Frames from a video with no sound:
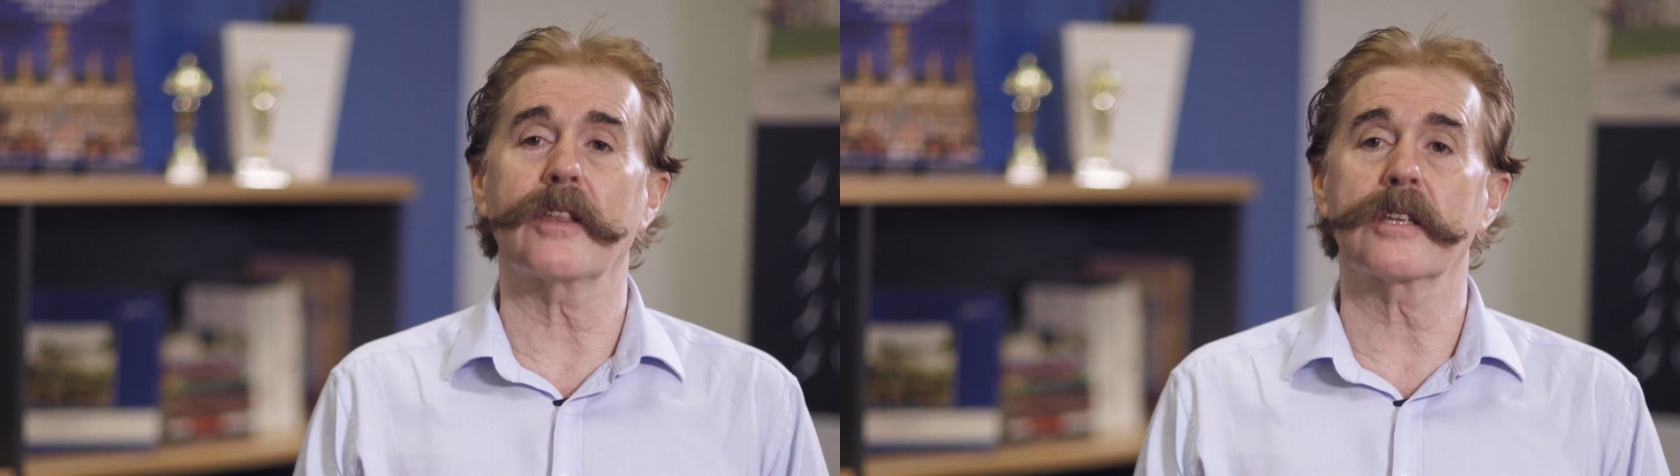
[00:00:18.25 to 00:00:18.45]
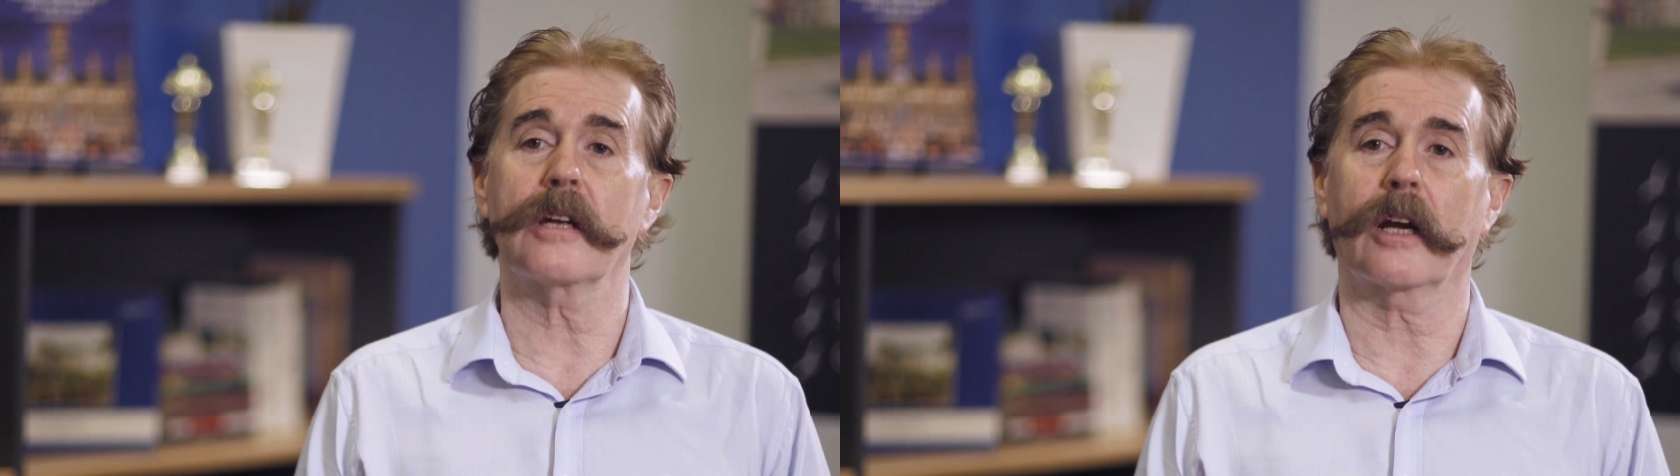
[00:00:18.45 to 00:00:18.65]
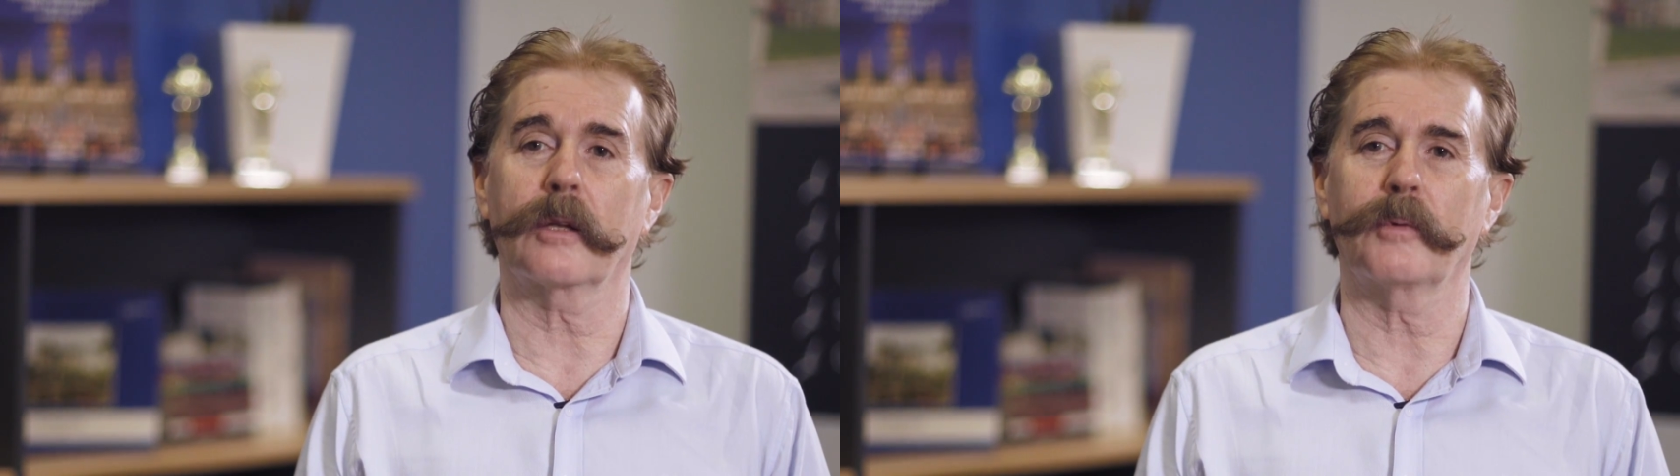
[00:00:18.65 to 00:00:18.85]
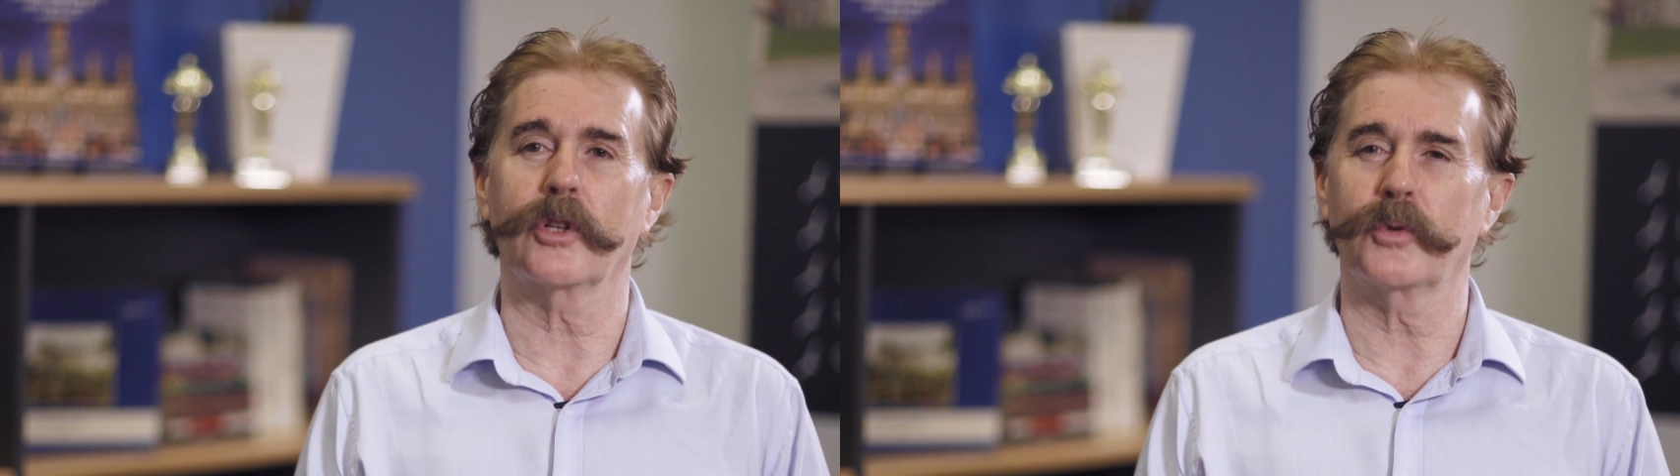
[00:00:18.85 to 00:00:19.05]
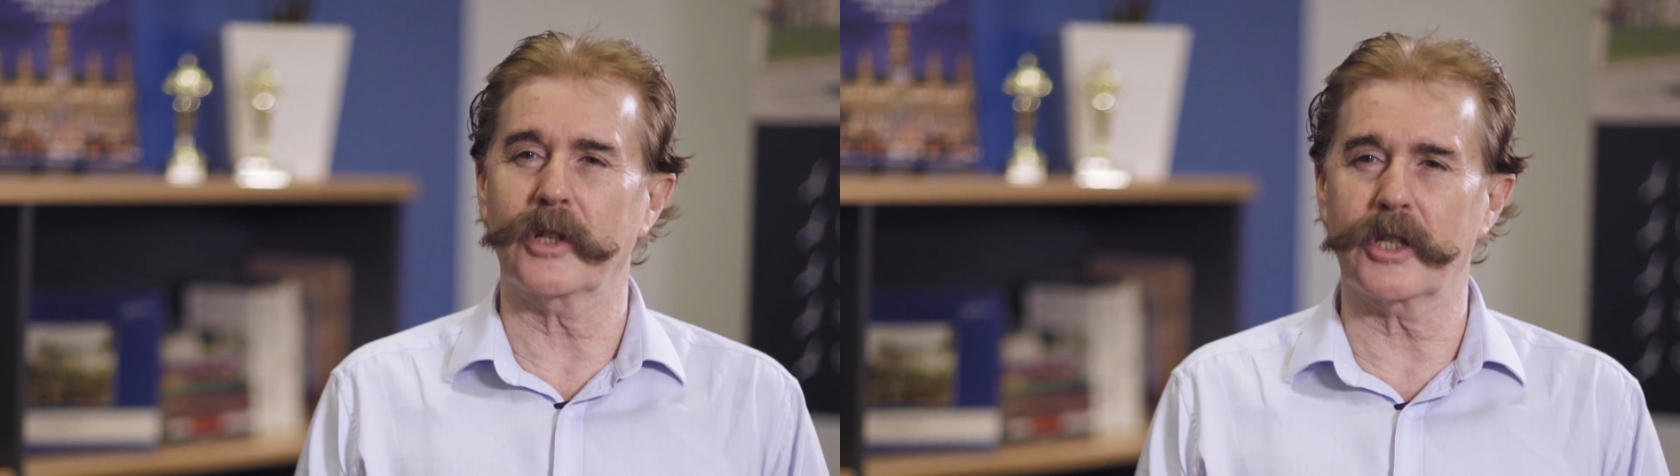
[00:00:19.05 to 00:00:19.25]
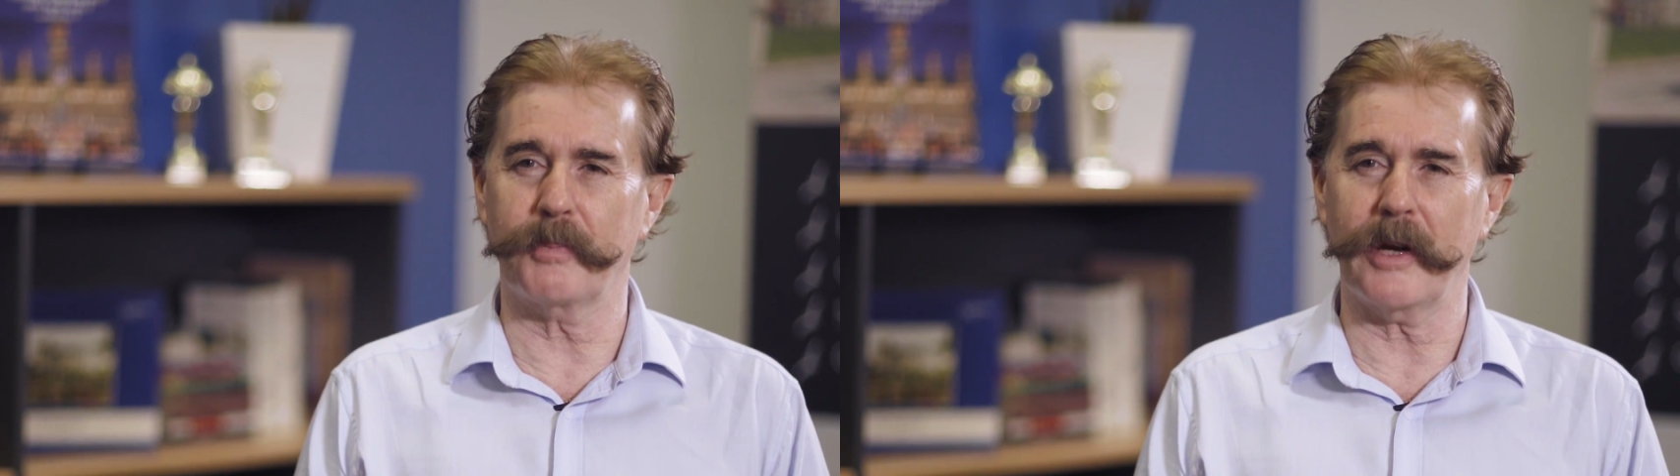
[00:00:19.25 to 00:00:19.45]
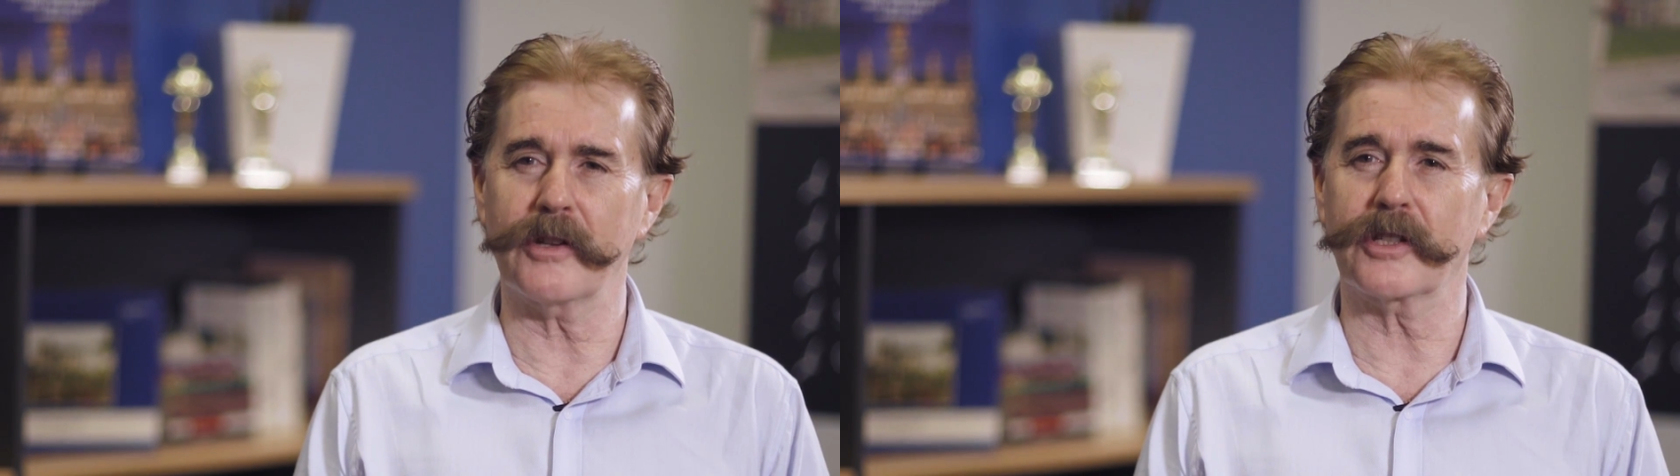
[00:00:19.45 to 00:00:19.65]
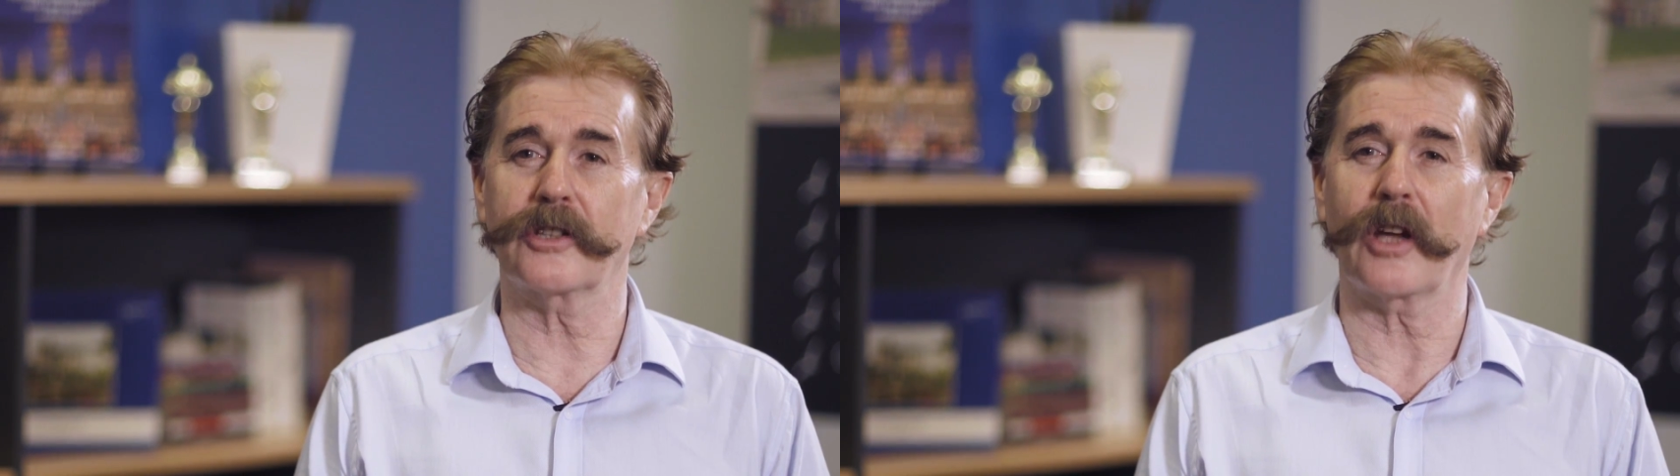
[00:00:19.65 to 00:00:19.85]
other side of the world to
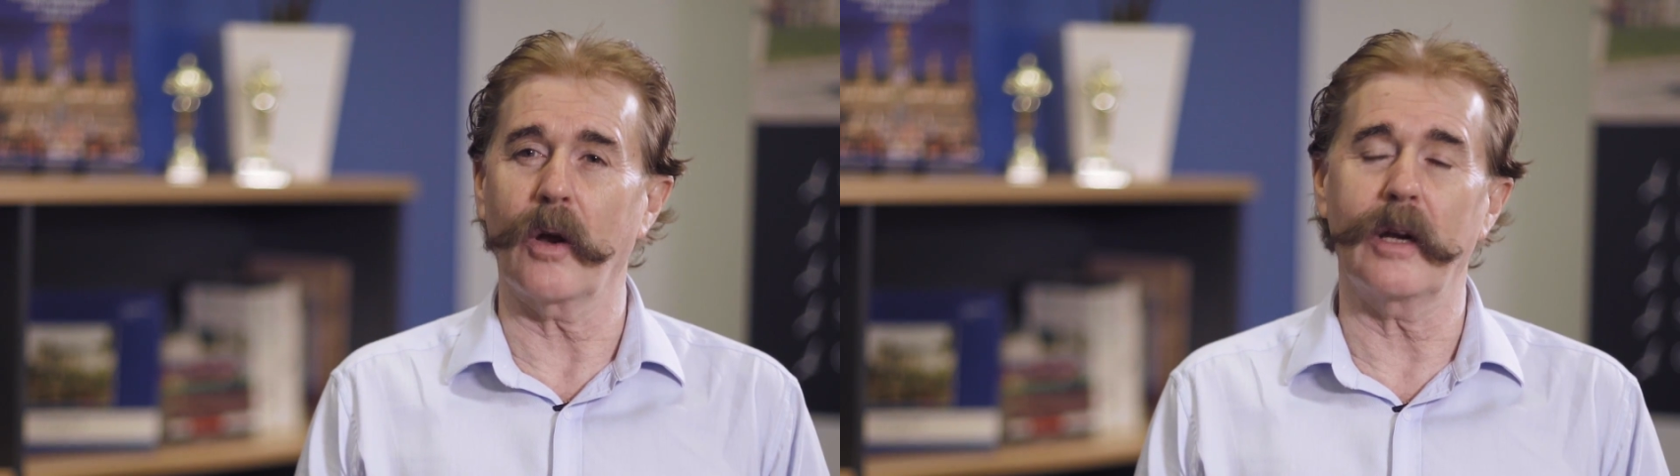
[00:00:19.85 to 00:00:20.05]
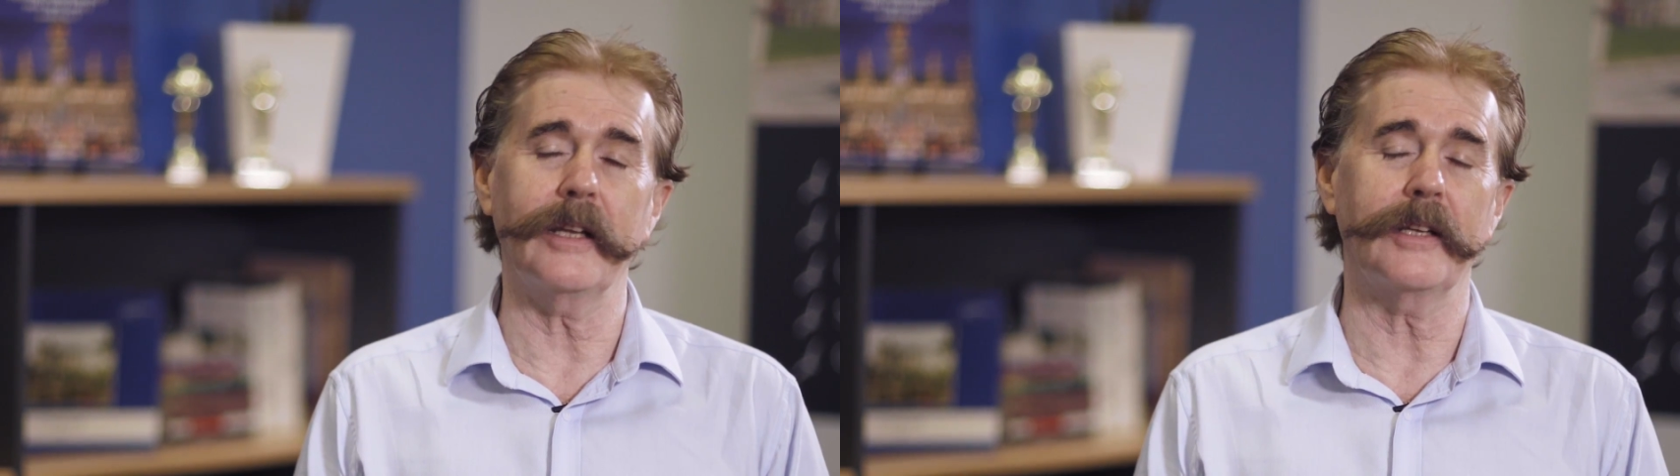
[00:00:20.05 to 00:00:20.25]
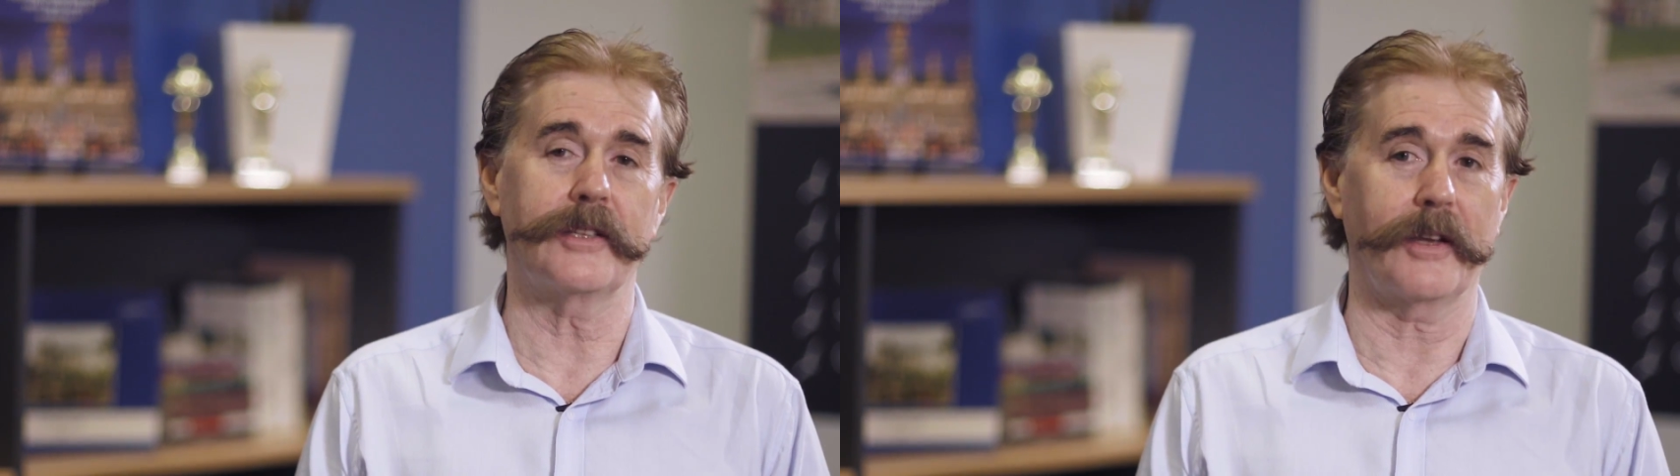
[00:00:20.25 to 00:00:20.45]
experience a totally